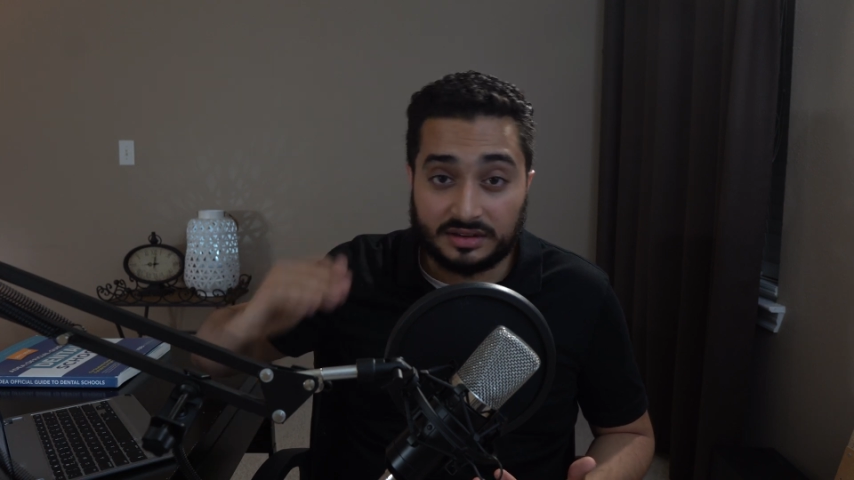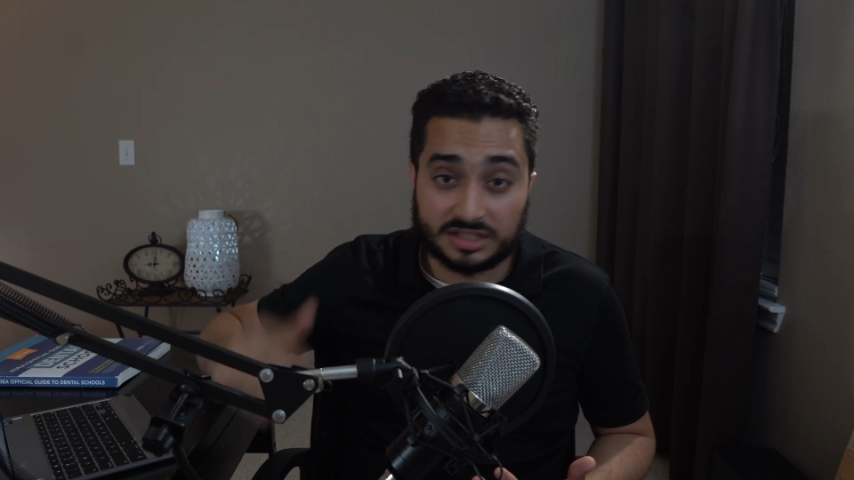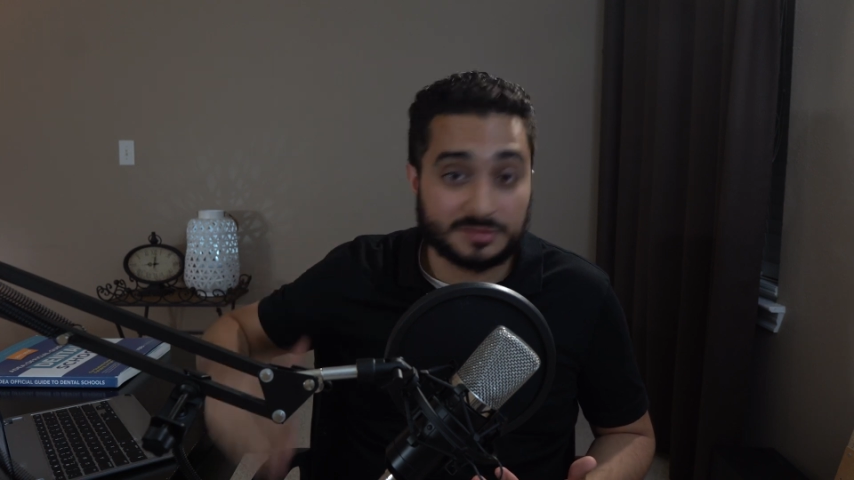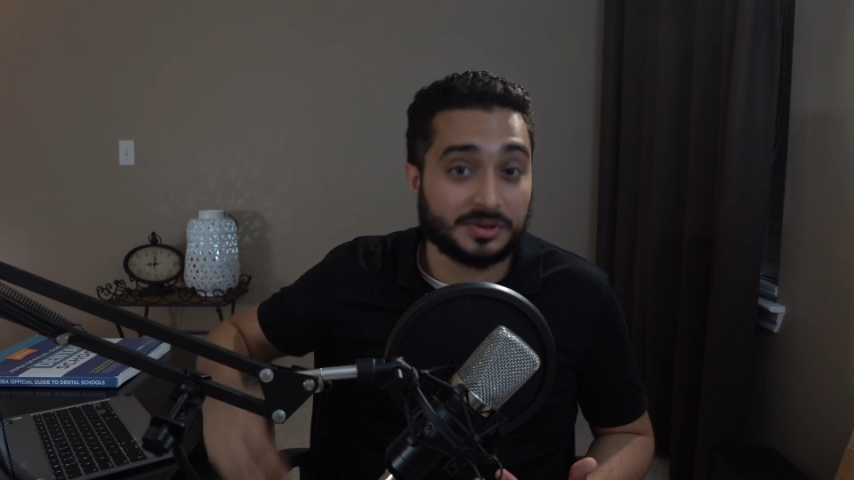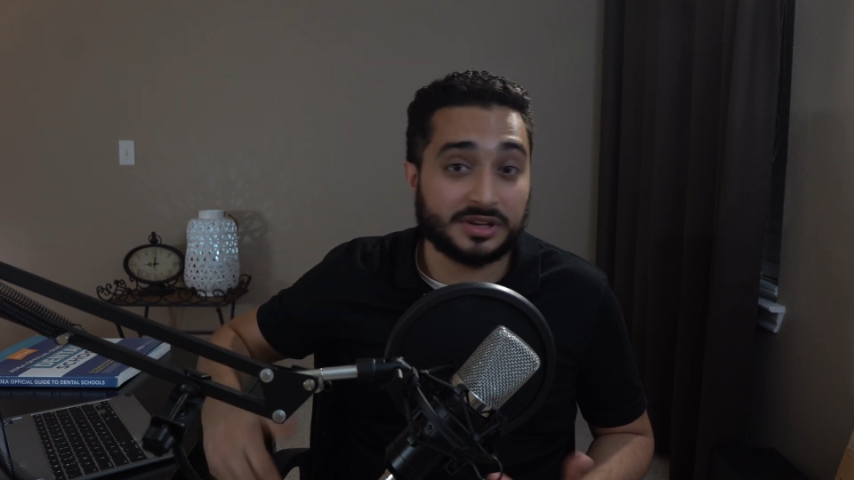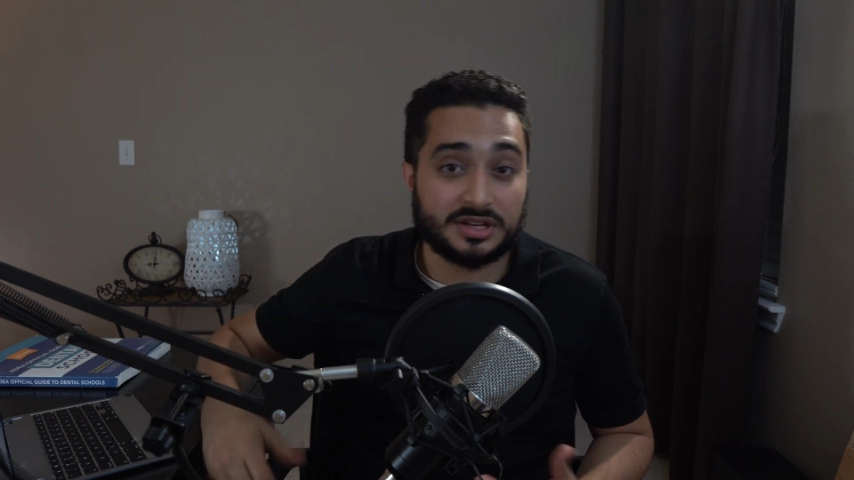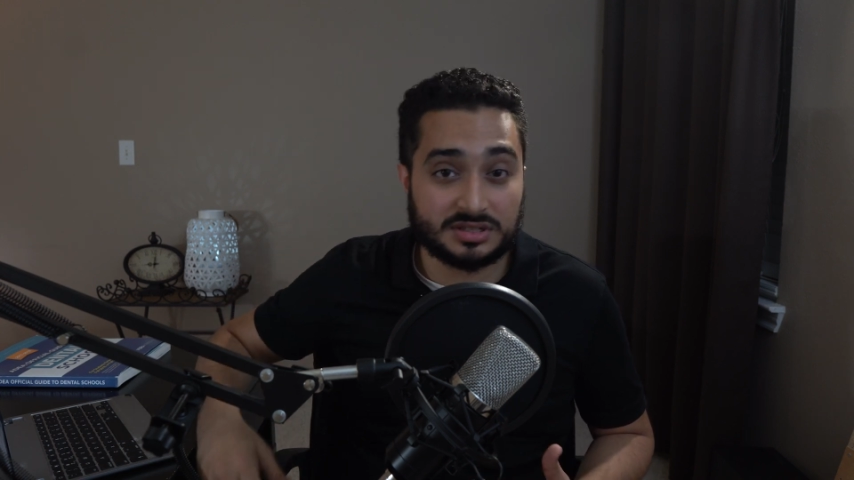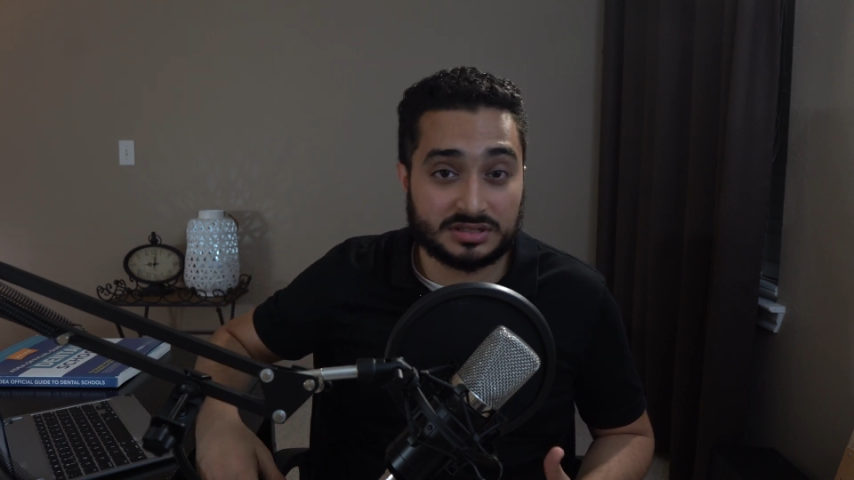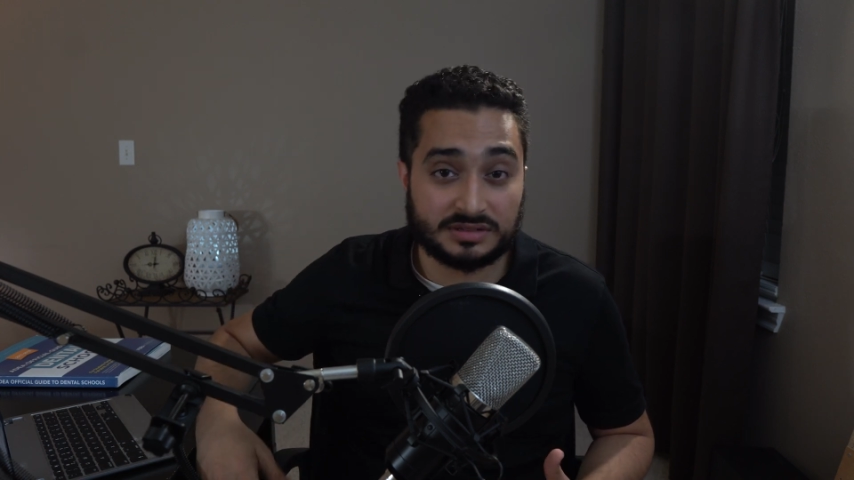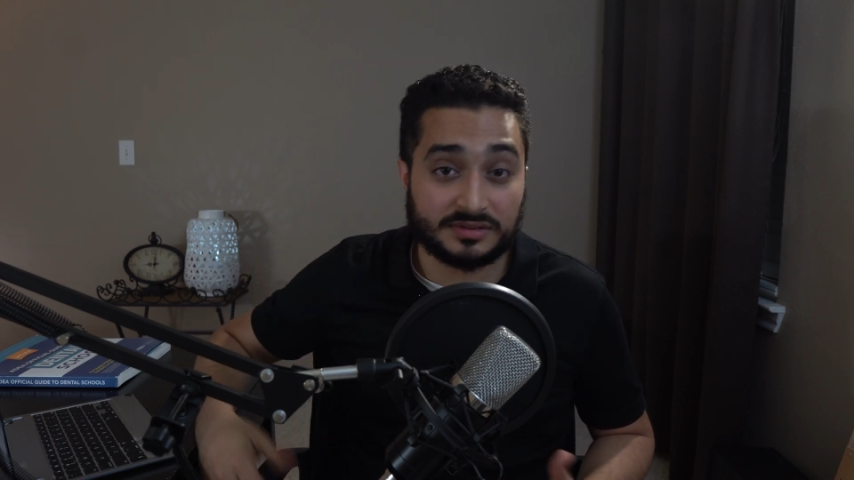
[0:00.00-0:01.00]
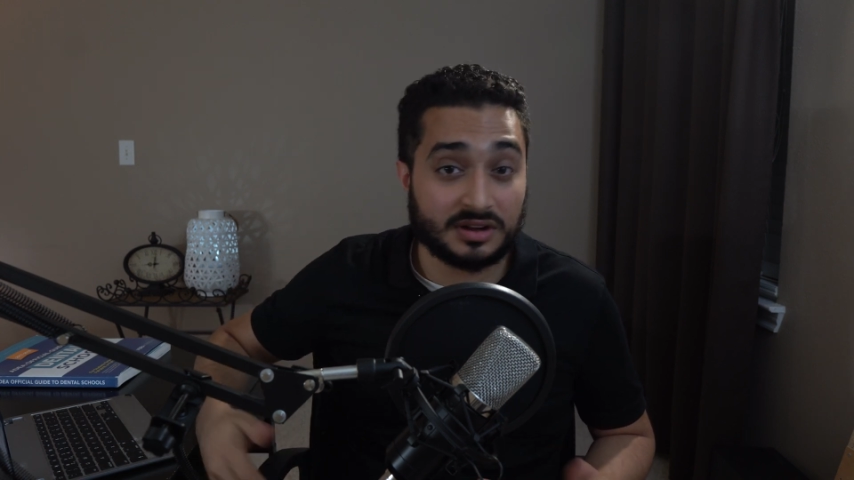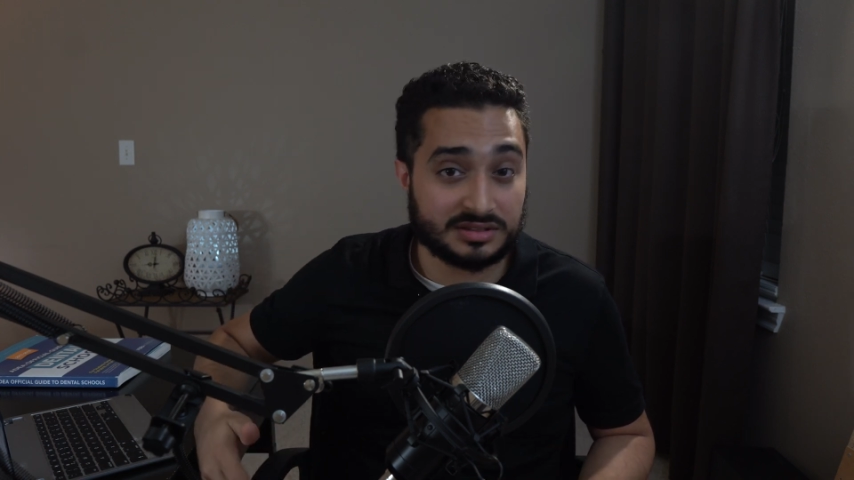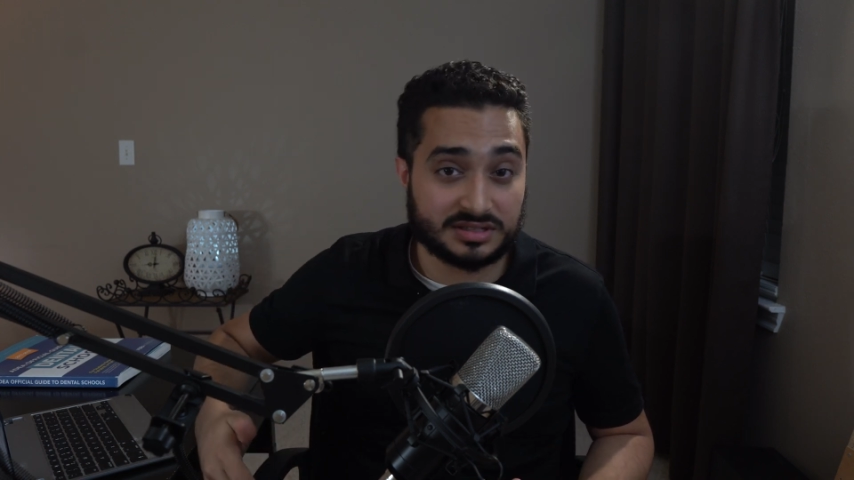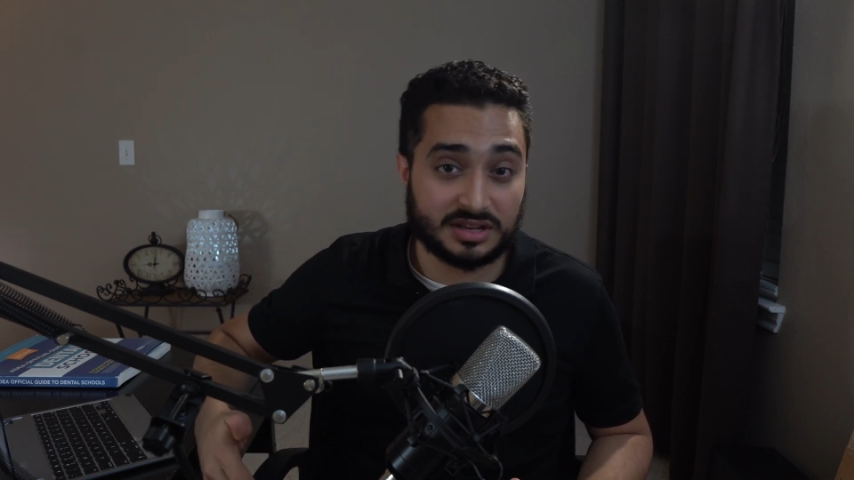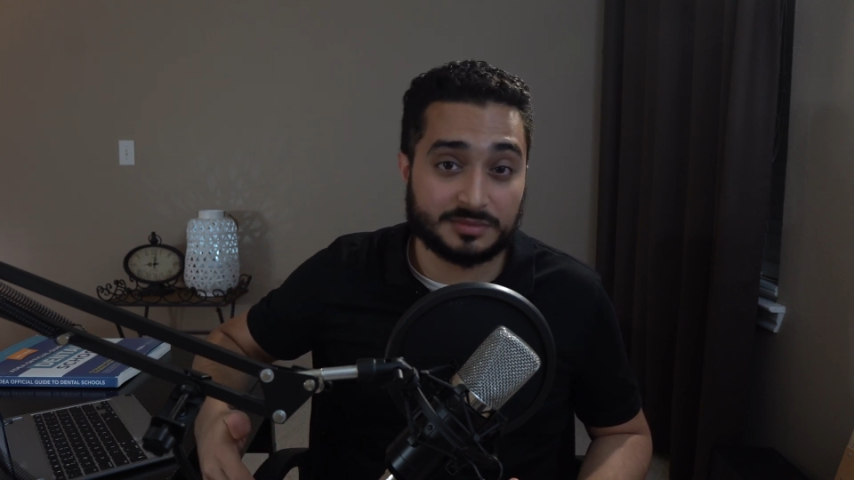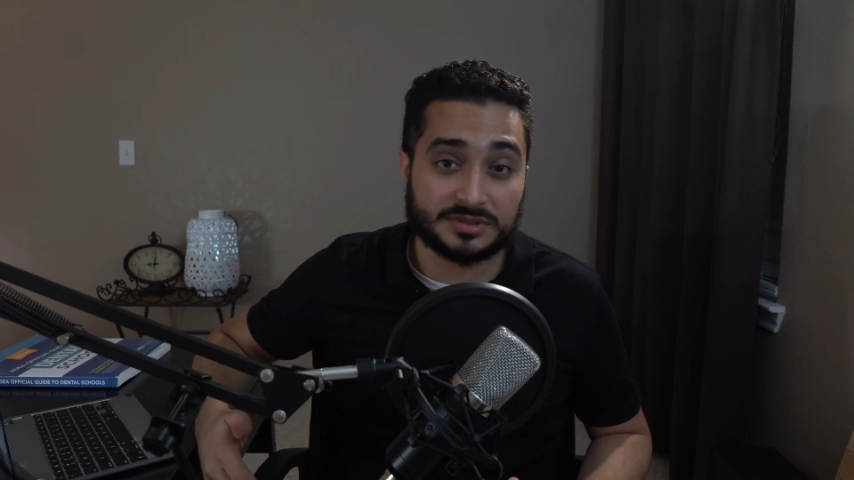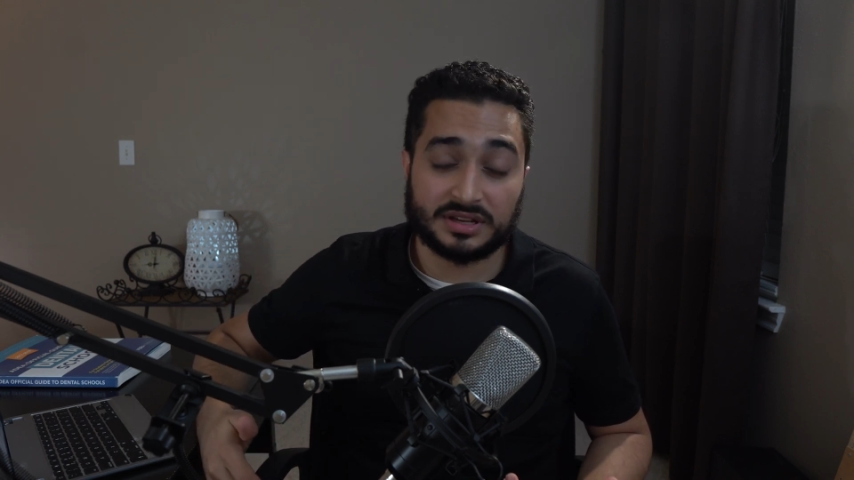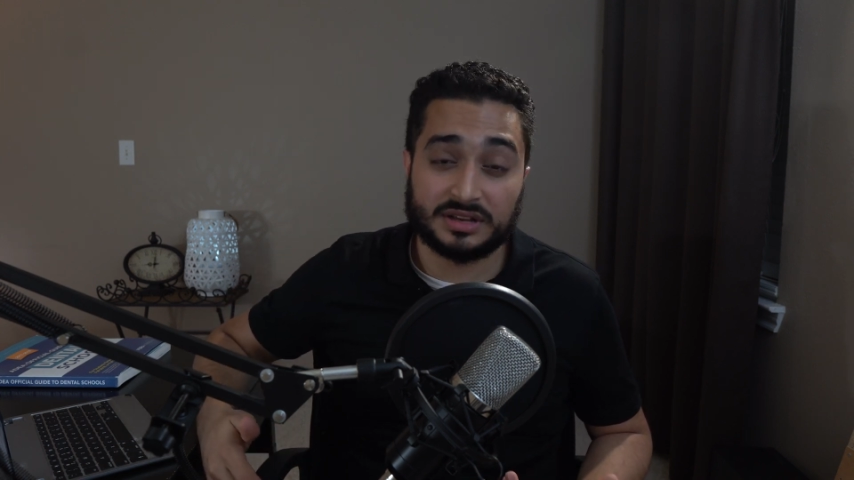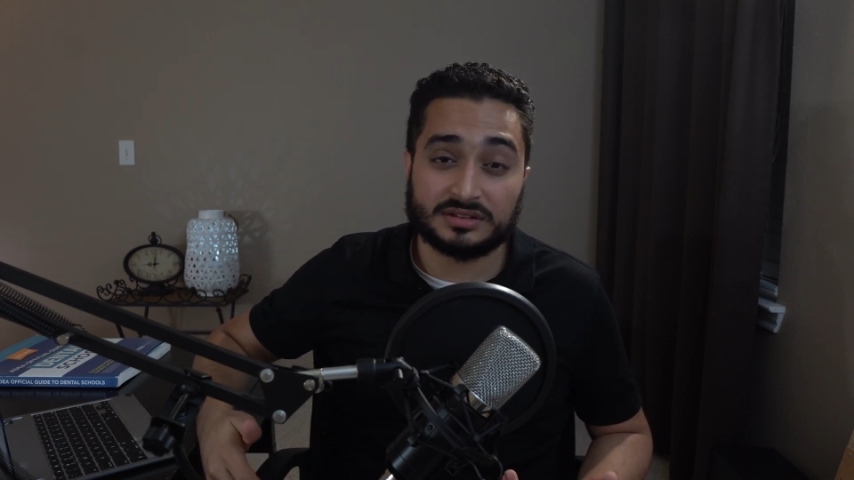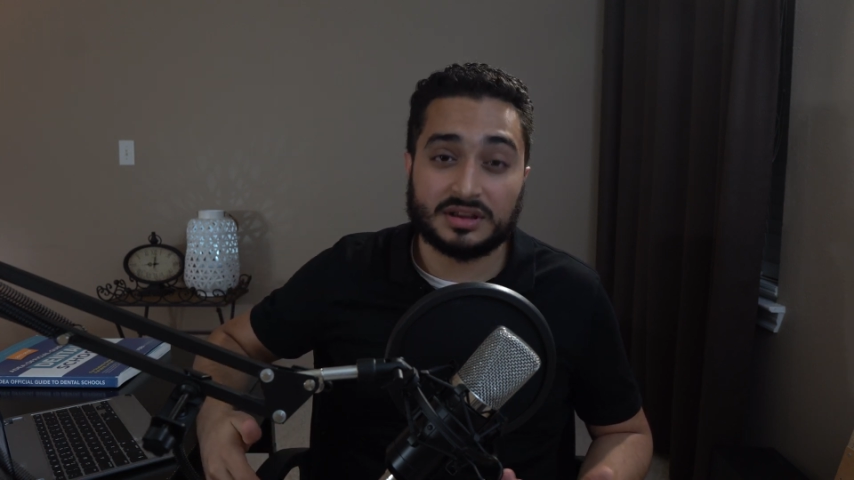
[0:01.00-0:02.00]
explanations of concepts
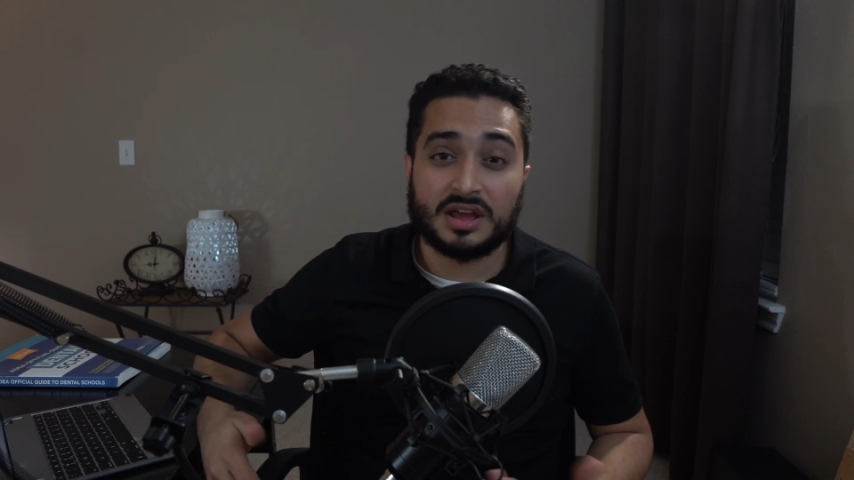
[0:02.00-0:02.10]
and